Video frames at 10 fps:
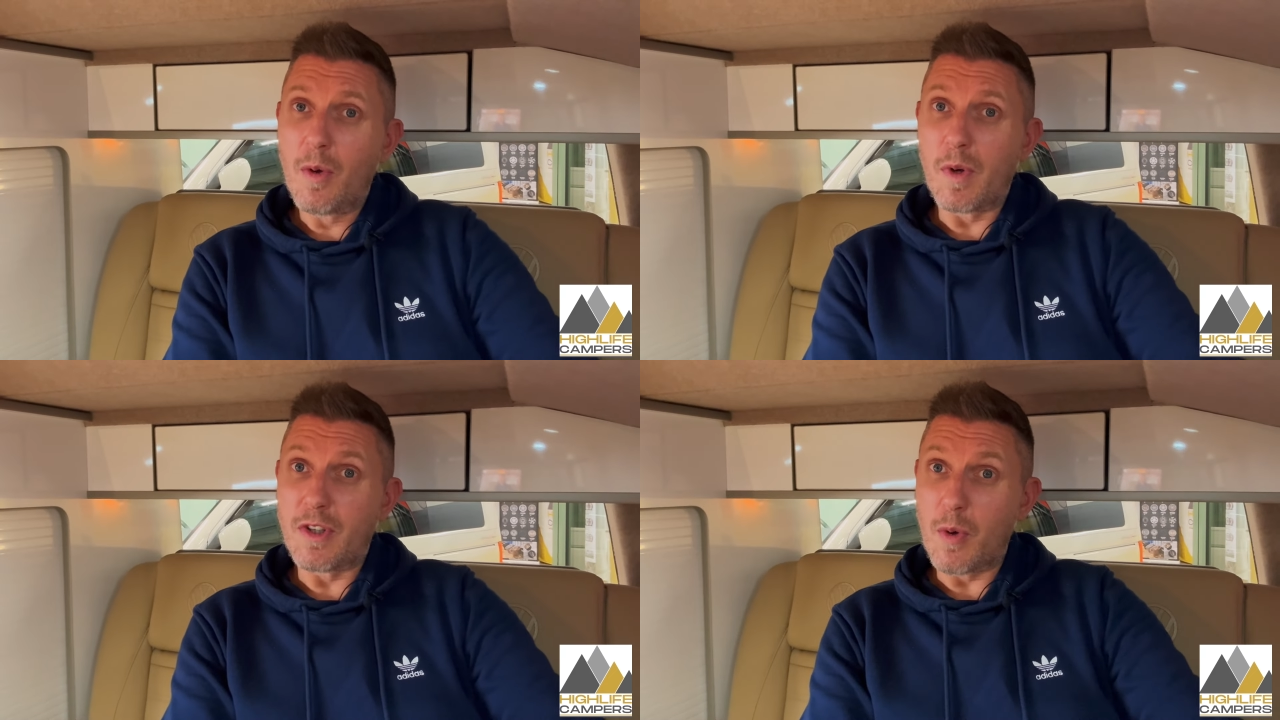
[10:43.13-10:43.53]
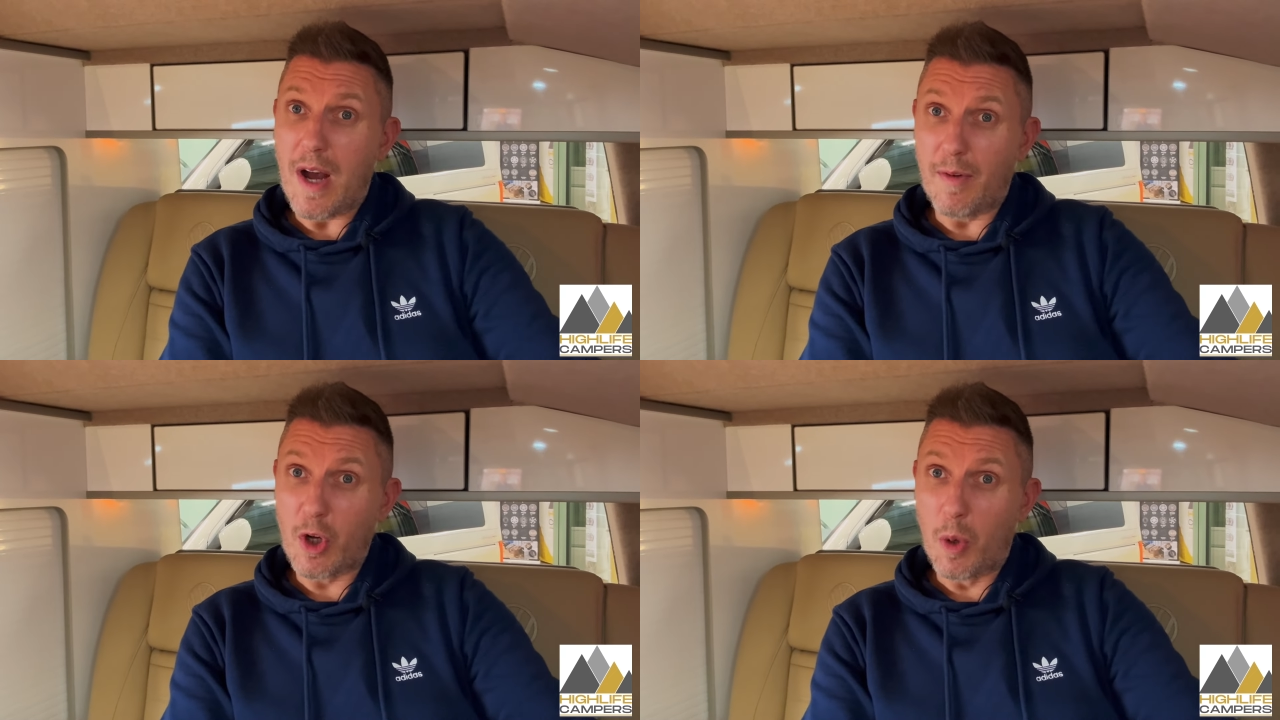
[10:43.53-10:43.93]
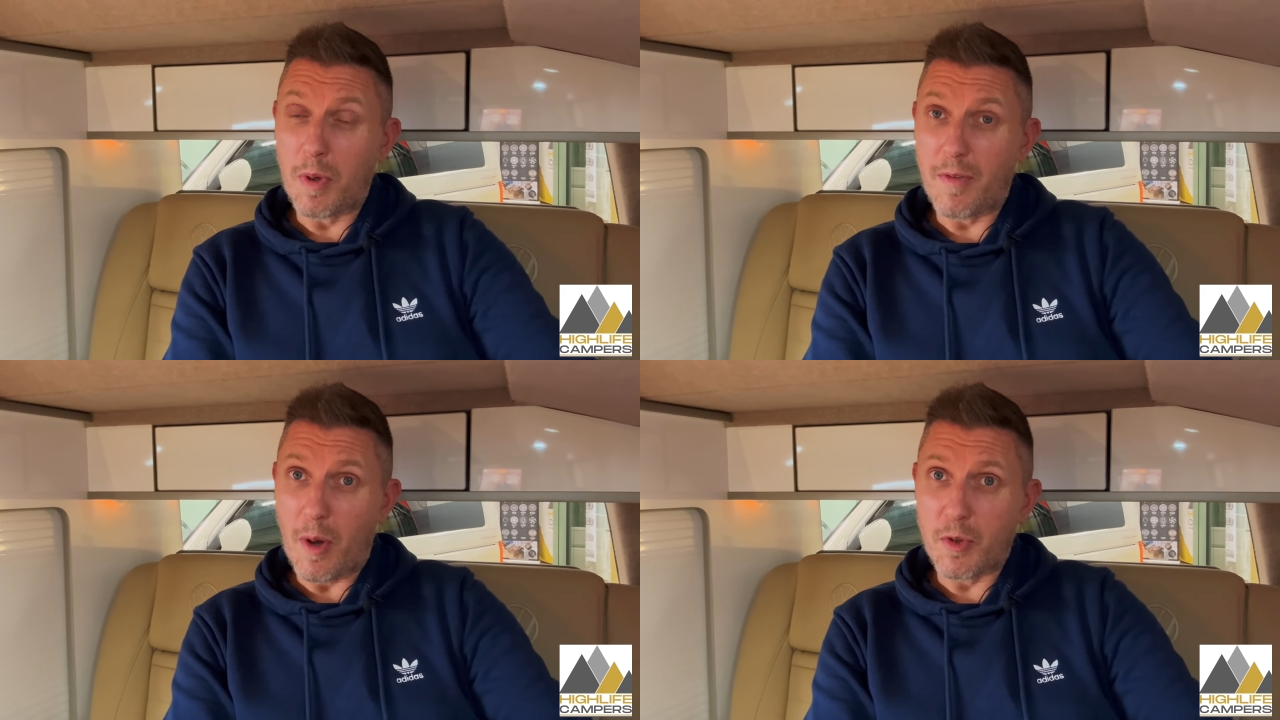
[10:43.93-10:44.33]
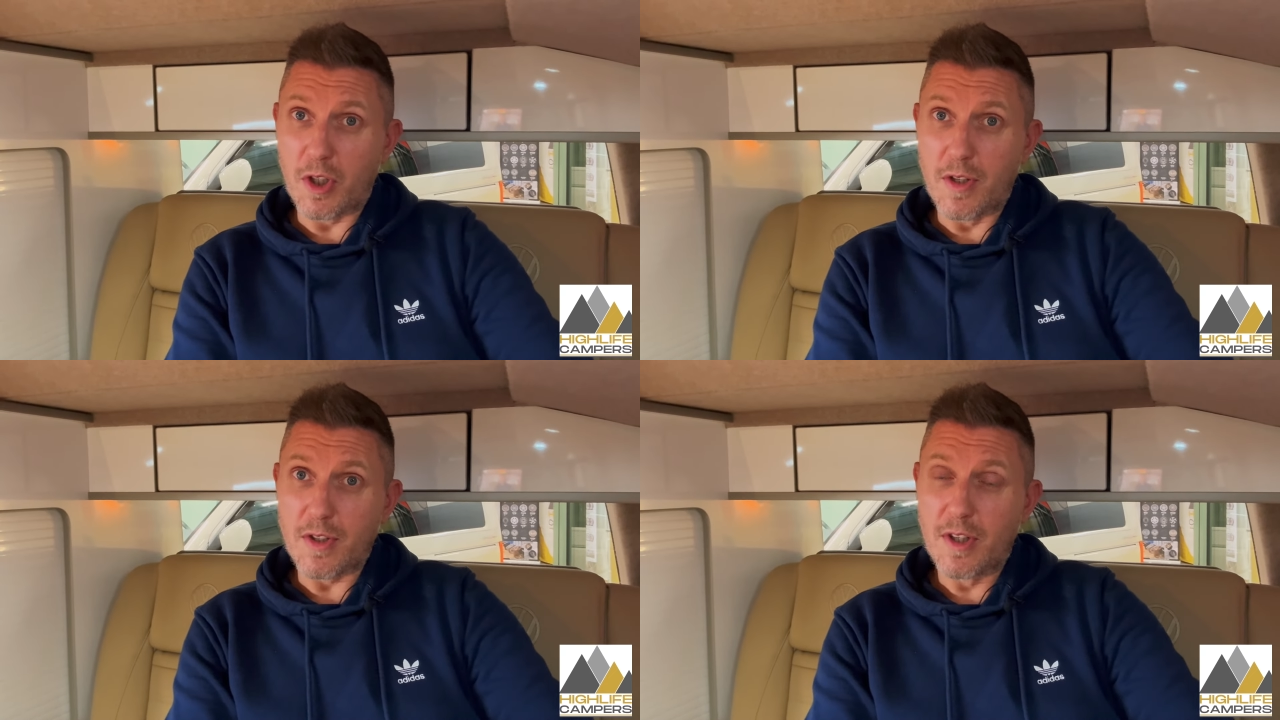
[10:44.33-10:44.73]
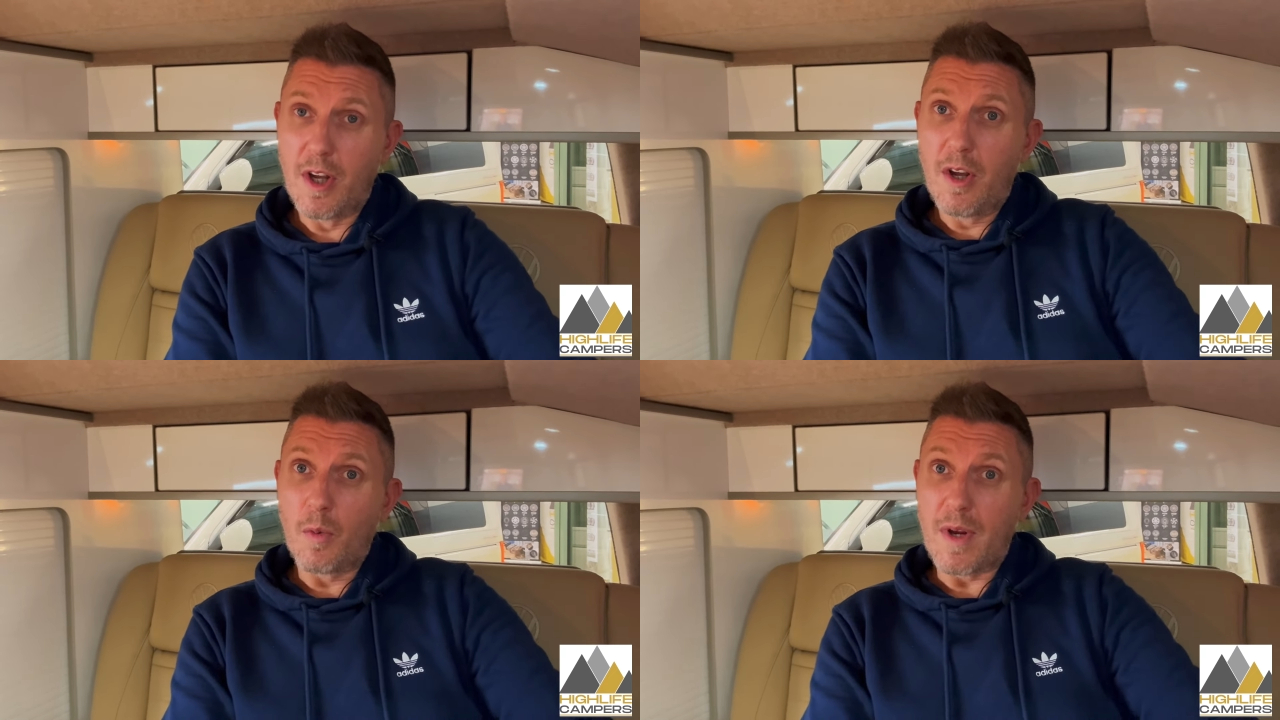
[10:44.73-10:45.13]
we do have a couple of options.
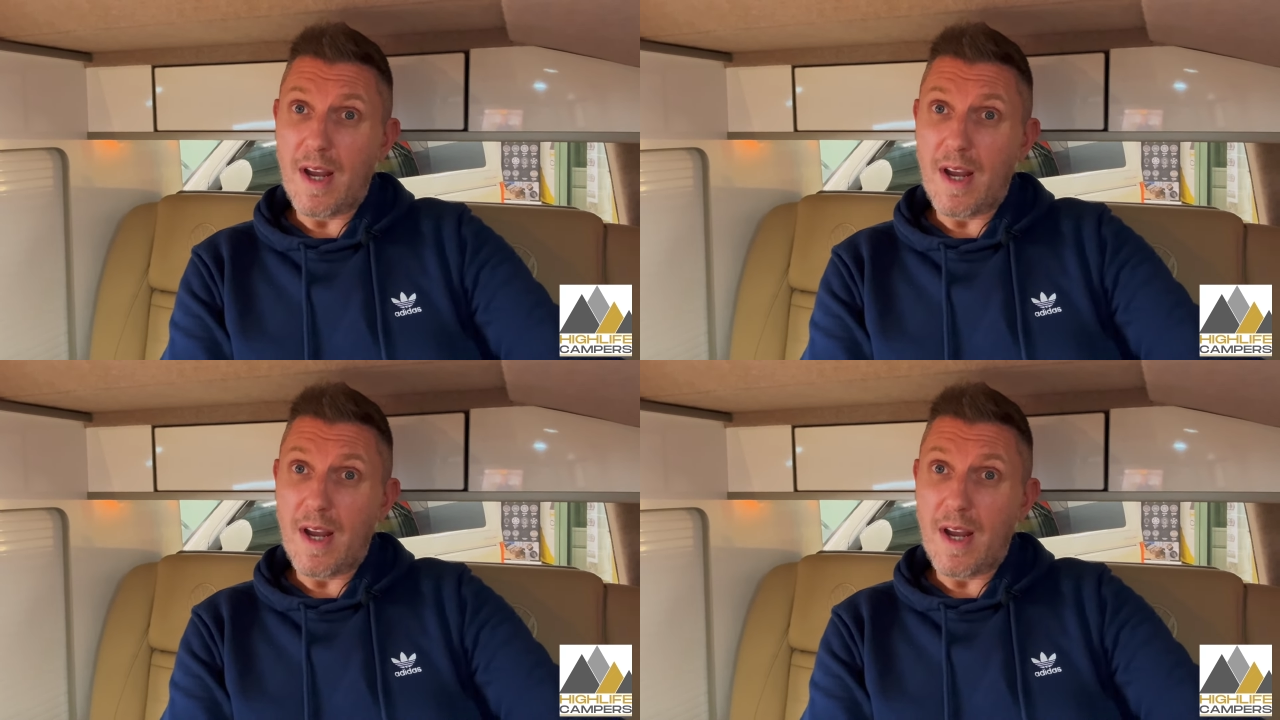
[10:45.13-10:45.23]
We